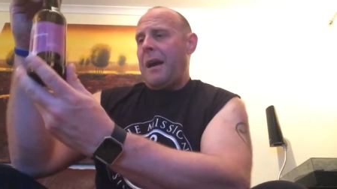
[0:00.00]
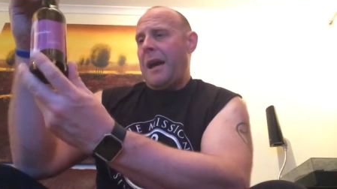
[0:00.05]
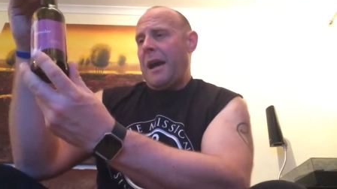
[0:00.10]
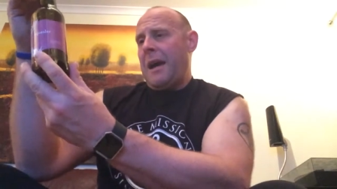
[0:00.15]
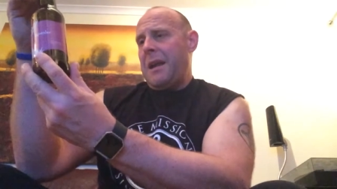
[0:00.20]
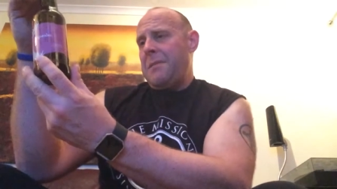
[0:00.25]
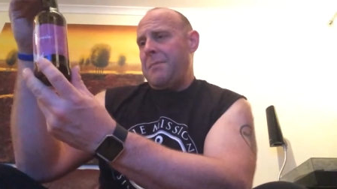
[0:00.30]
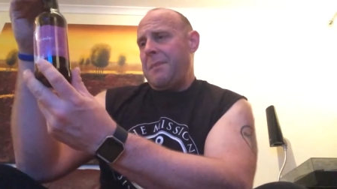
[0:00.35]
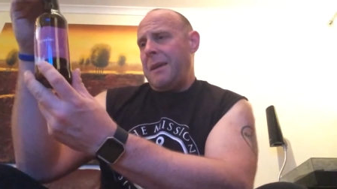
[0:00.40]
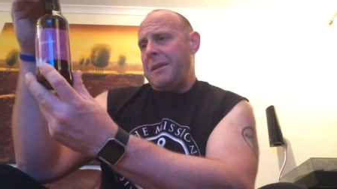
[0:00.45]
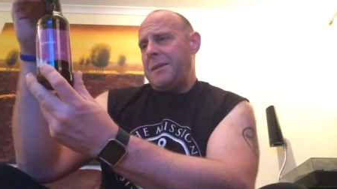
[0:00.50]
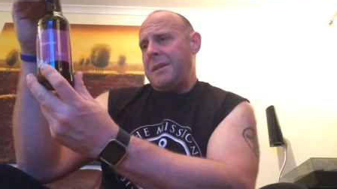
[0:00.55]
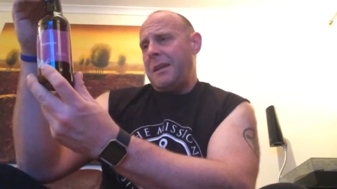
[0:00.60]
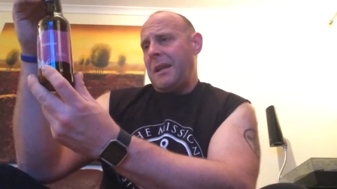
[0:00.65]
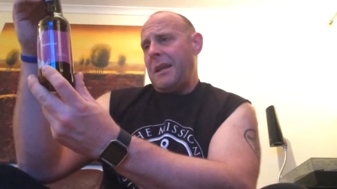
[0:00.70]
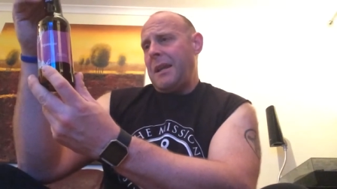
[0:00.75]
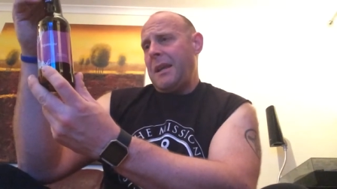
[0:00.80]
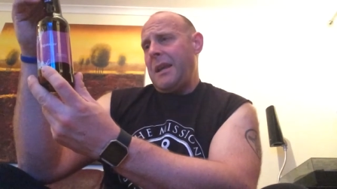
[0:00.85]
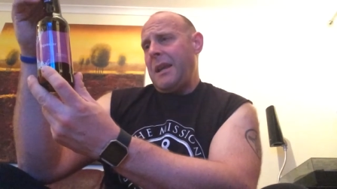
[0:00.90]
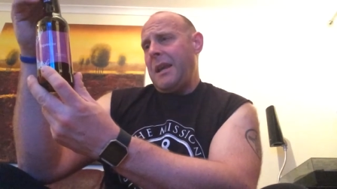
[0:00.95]
And
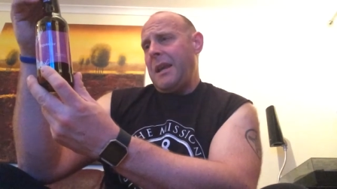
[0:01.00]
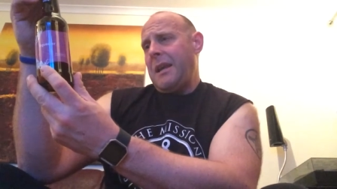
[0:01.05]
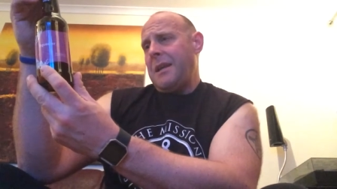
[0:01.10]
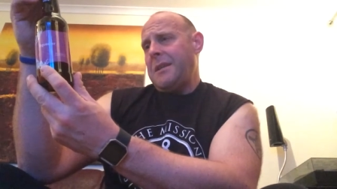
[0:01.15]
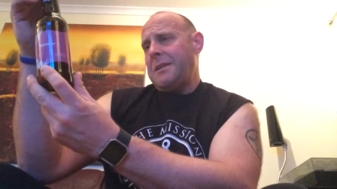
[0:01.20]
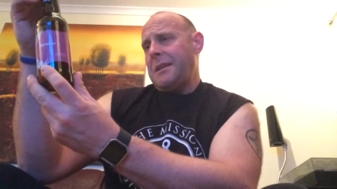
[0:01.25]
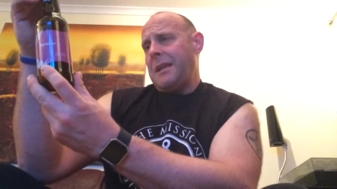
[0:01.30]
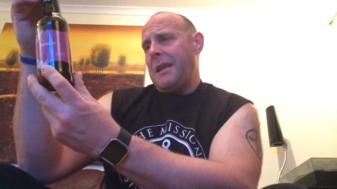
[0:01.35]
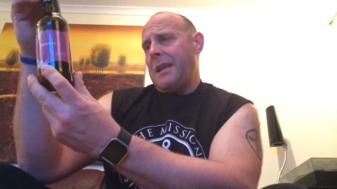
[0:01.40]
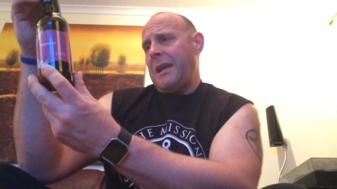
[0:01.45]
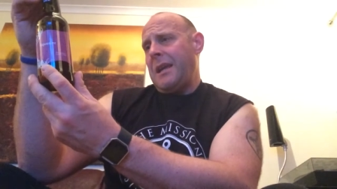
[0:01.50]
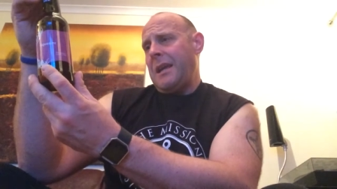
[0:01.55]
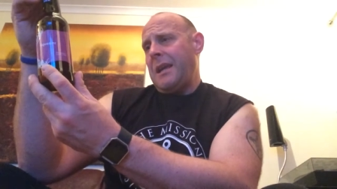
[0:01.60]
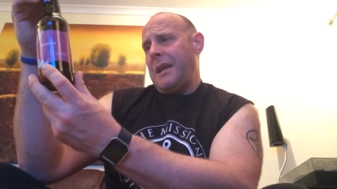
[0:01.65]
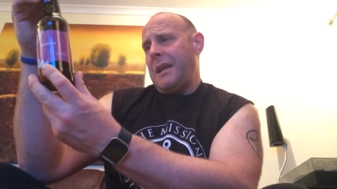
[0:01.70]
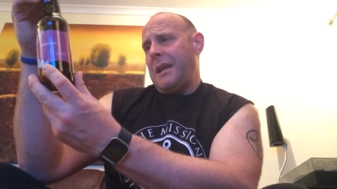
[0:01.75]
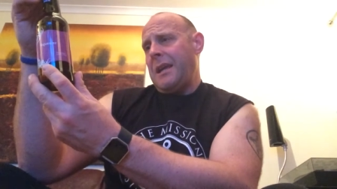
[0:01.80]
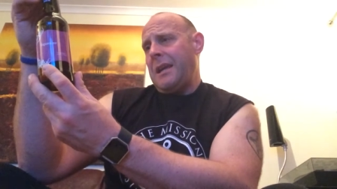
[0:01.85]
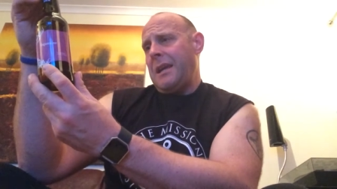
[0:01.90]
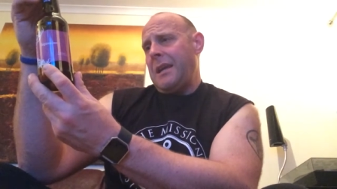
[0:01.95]
basically, it
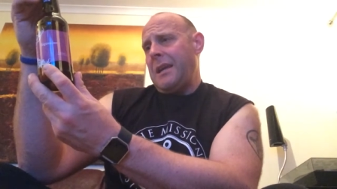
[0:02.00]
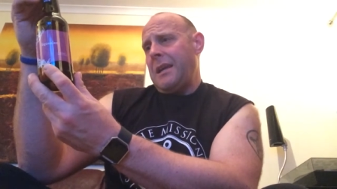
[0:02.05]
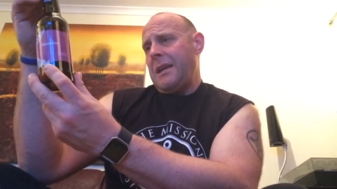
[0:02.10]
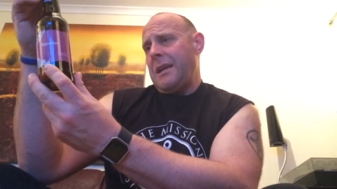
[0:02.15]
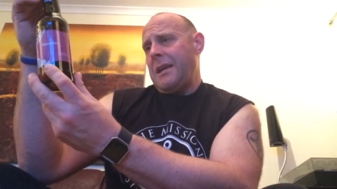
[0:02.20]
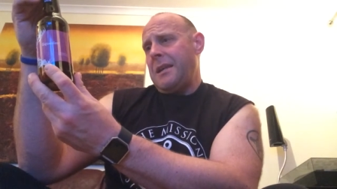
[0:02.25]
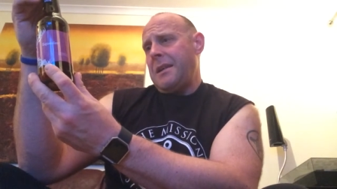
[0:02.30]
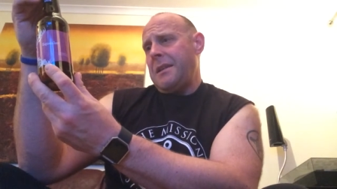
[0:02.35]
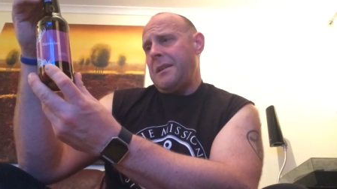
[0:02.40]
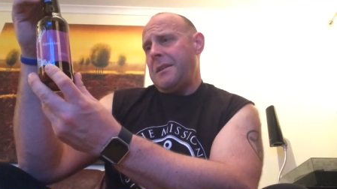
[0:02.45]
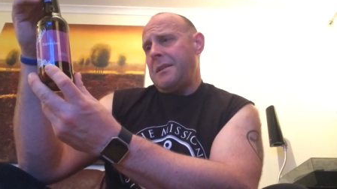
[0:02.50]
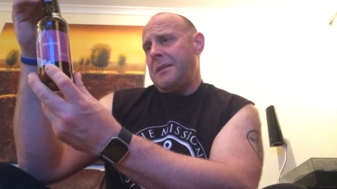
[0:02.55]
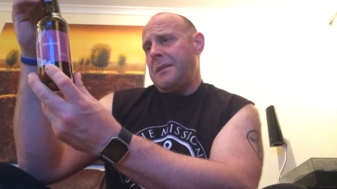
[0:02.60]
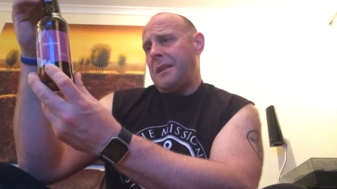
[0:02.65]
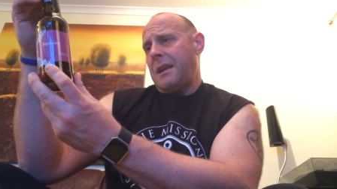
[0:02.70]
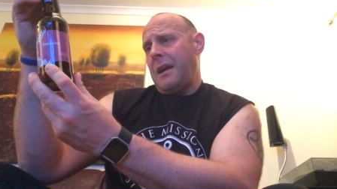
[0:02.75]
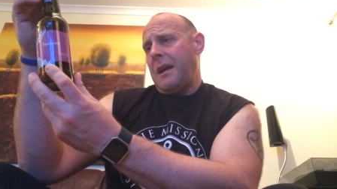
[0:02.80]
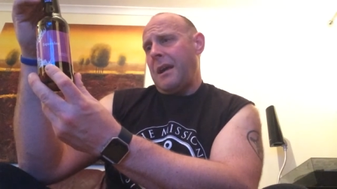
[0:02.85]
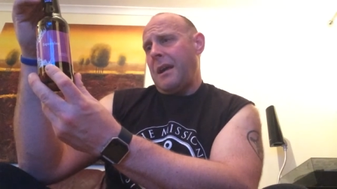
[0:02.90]
is